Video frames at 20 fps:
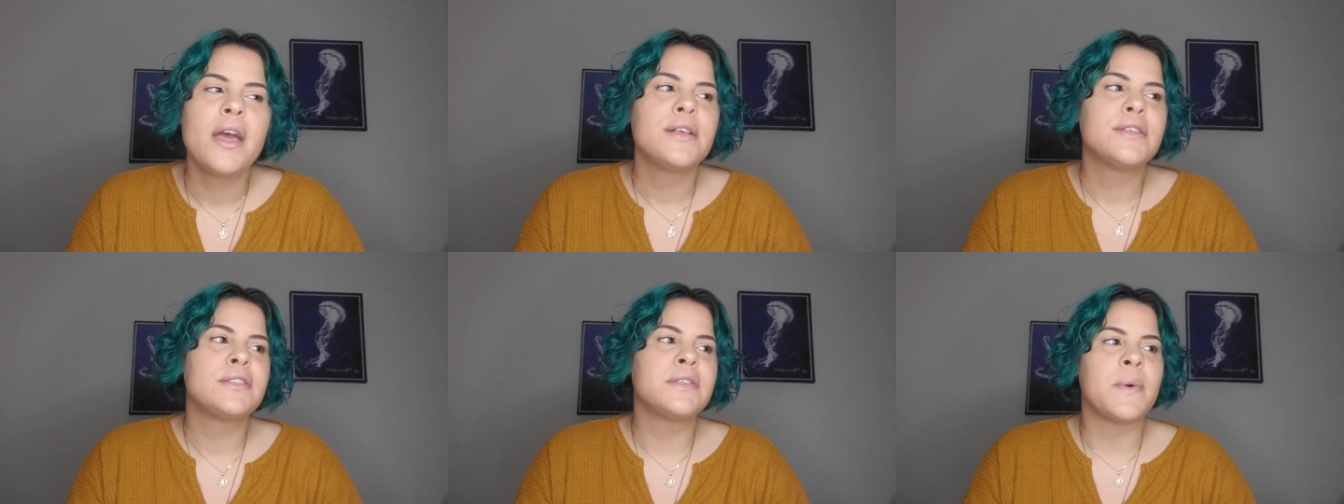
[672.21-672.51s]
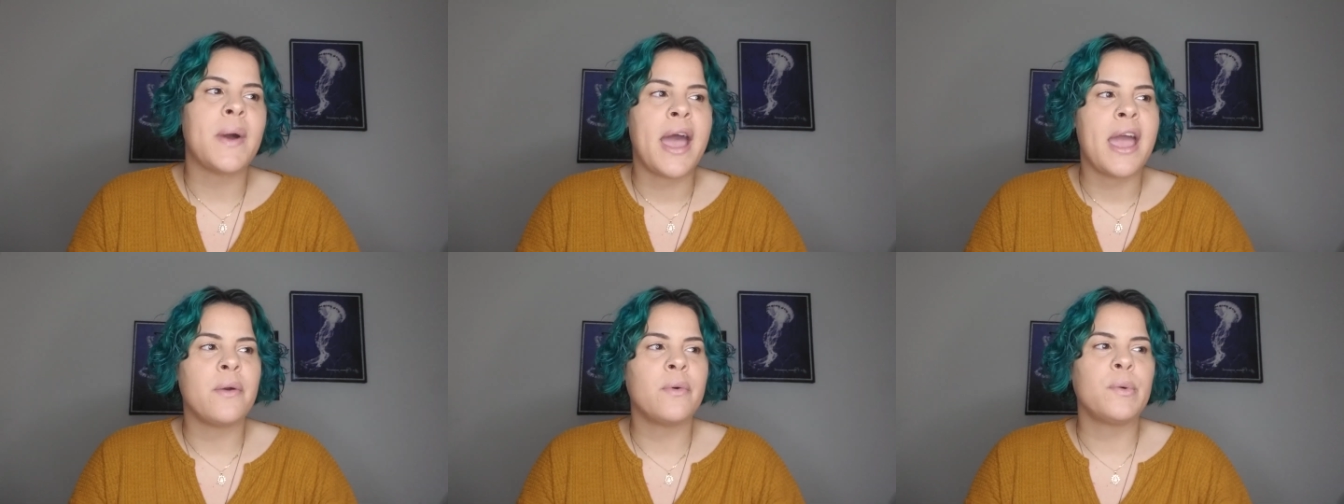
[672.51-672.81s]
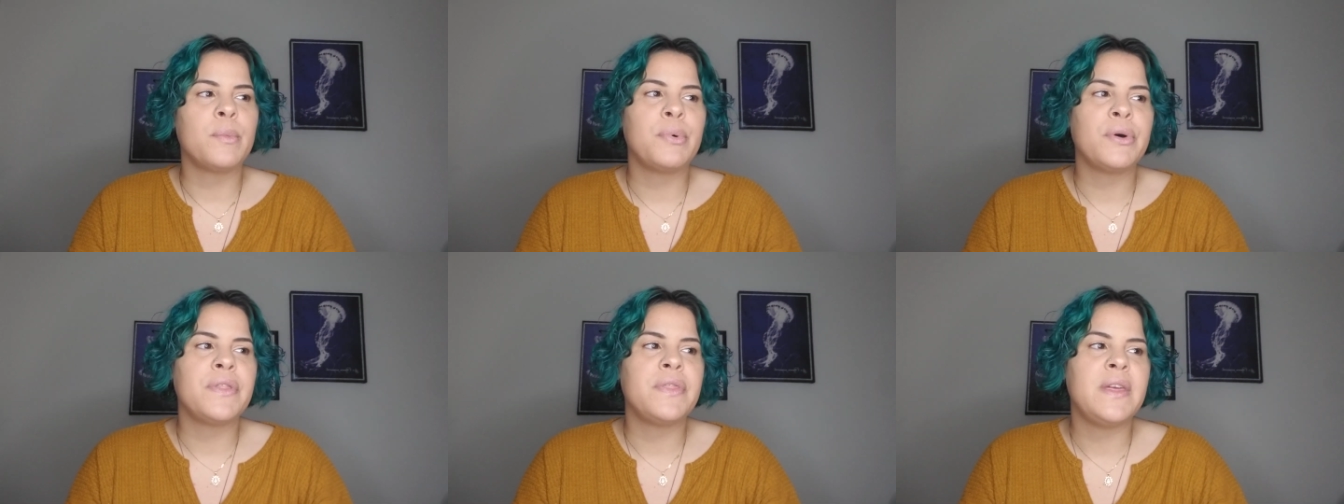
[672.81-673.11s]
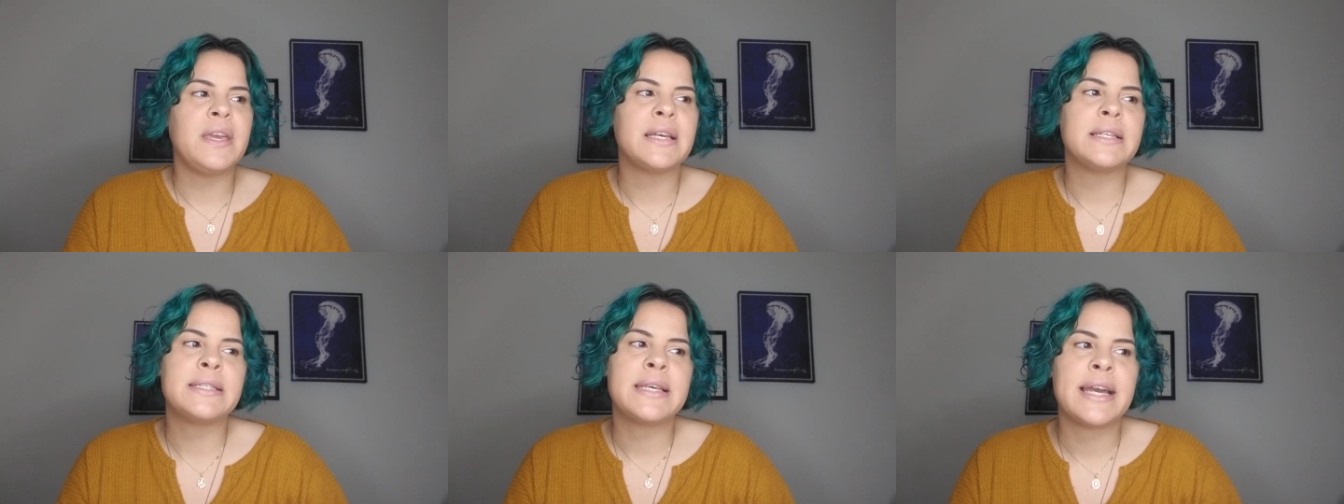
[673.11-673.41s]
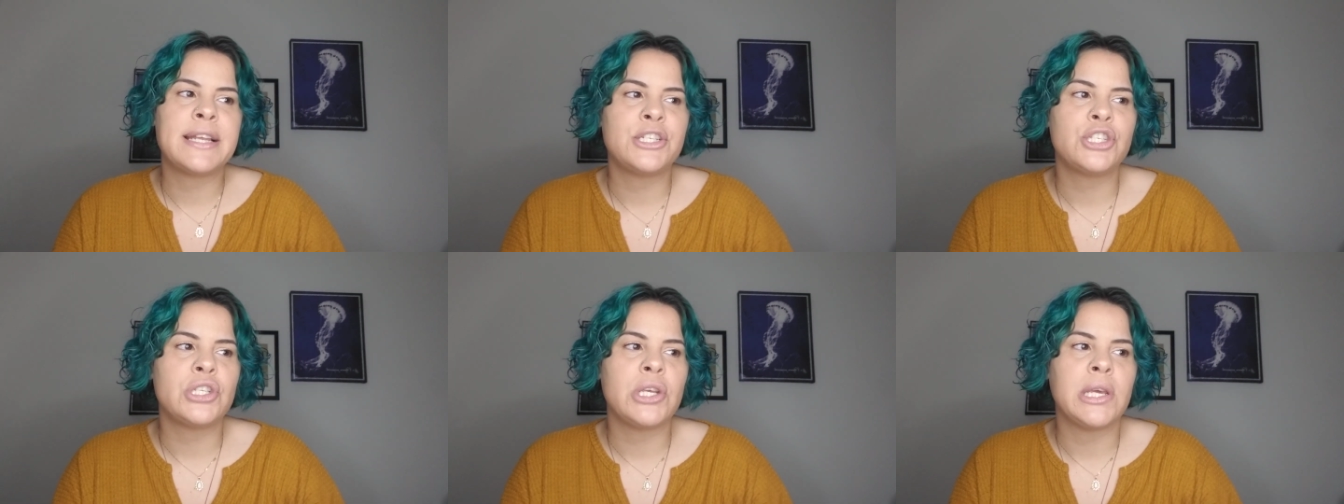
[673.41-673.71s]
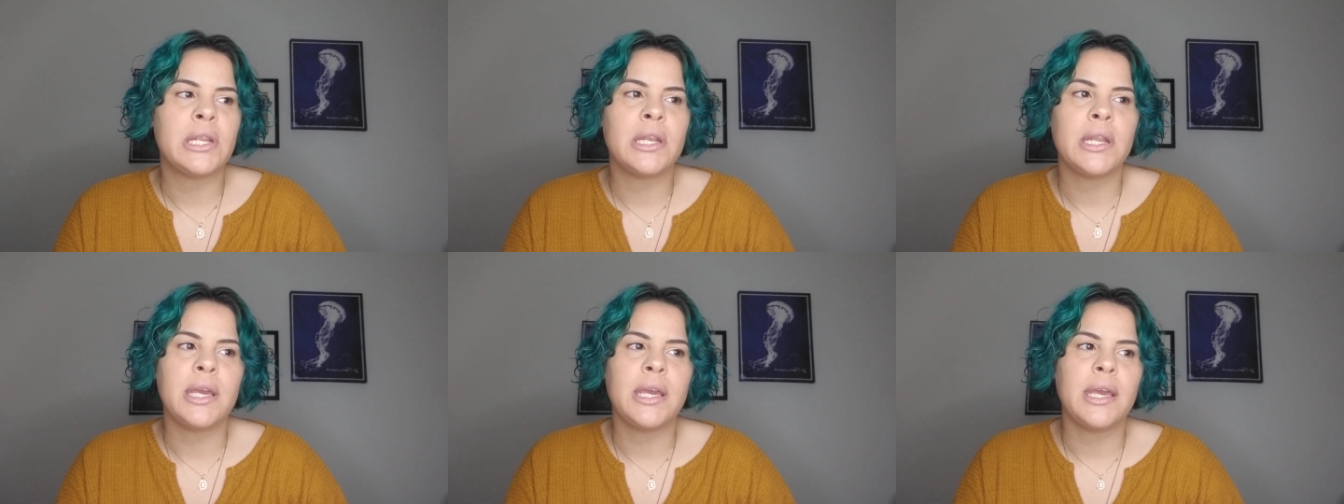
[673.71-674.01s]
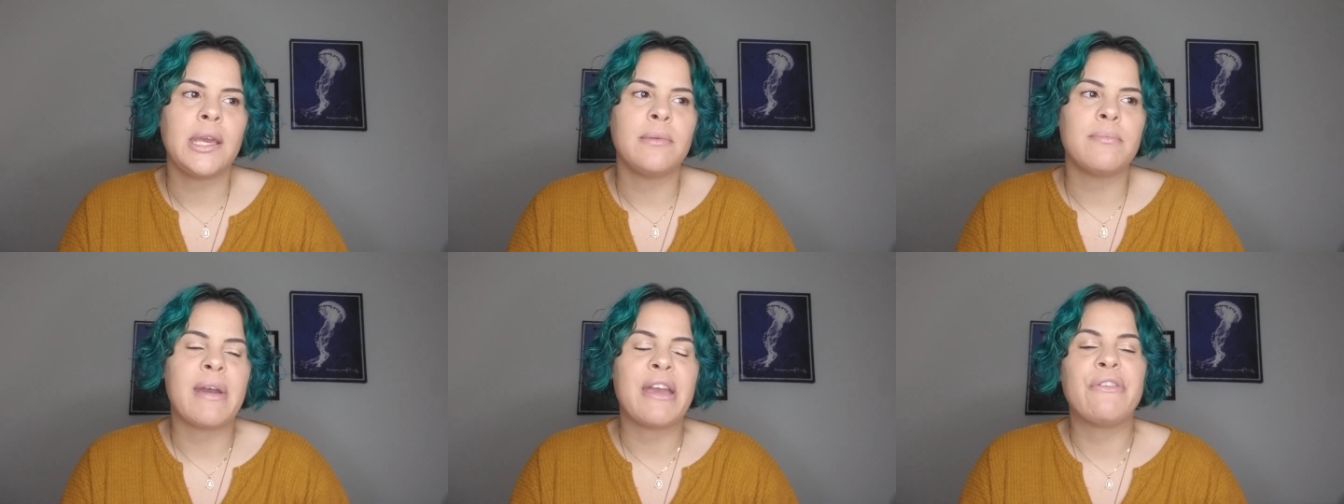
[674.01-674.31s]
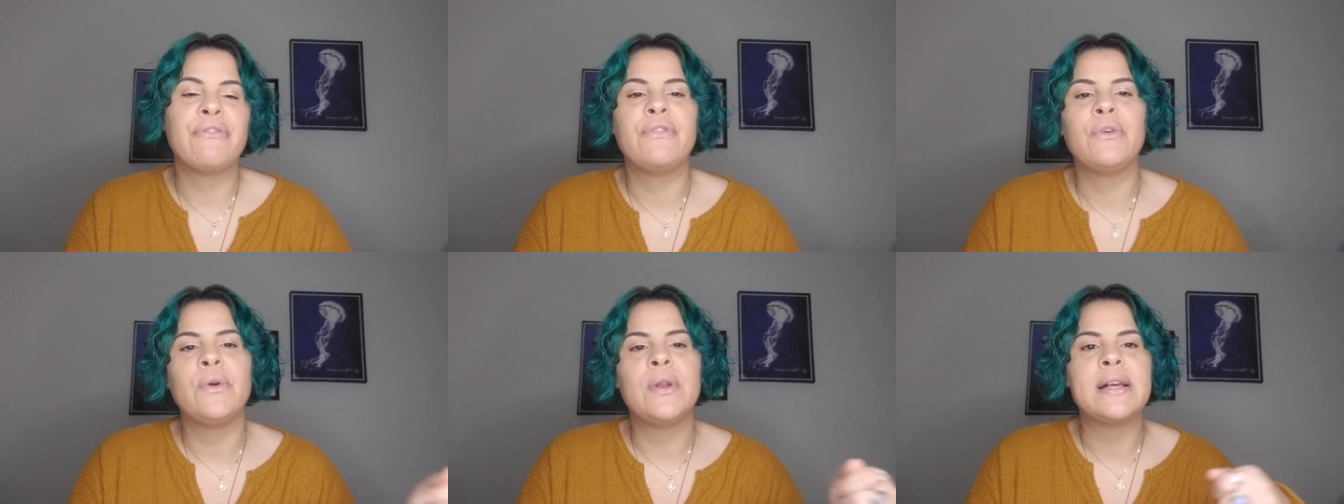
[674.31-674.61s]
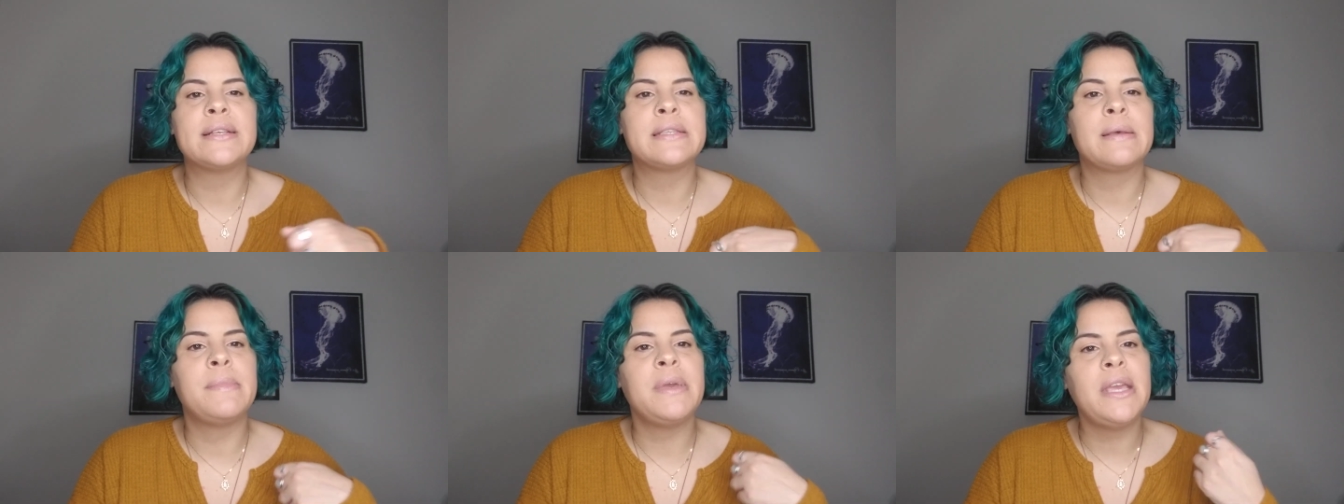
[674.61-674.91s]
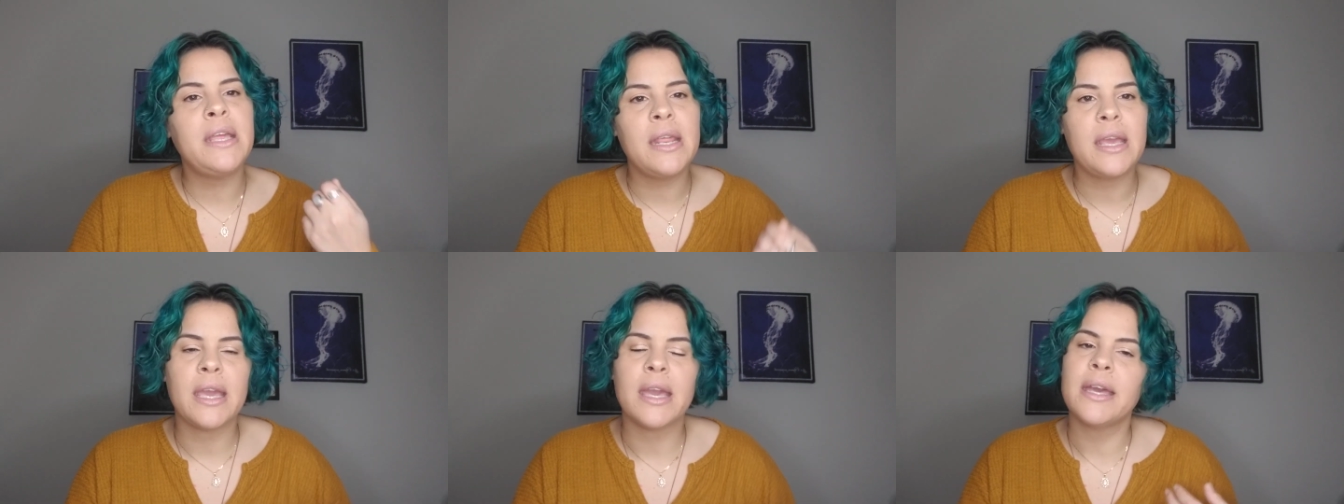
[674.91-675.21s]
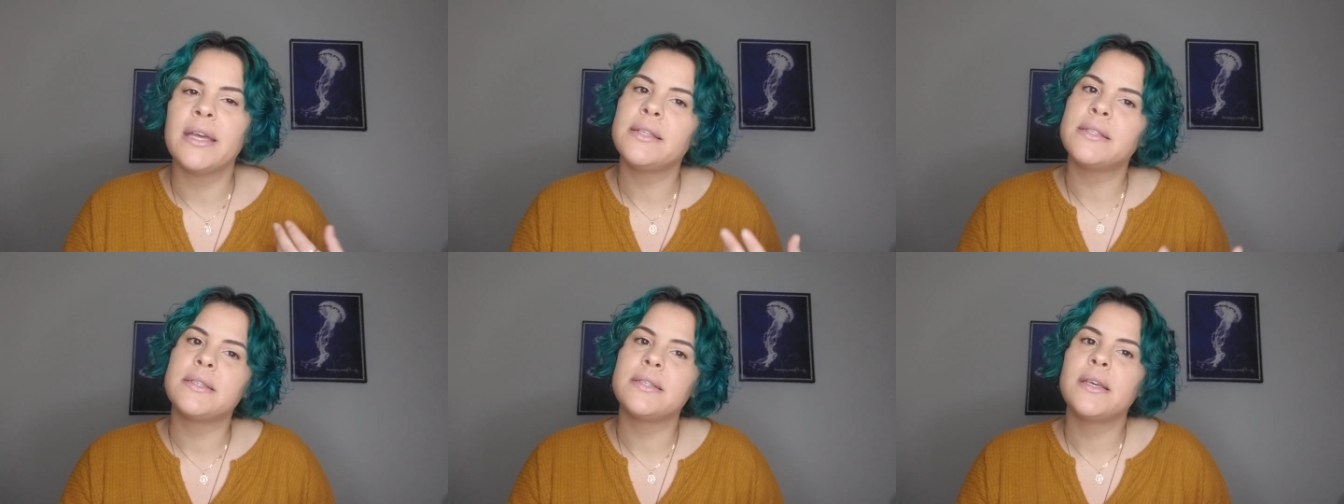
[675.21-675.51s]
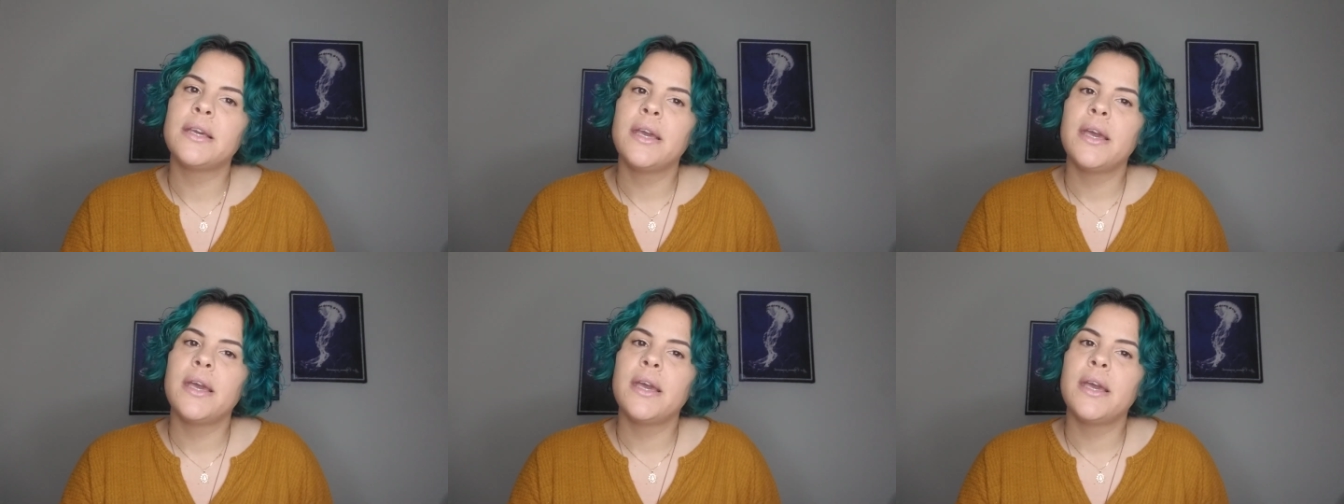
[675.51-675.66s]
So I will put the intention in my food as I'm eating it.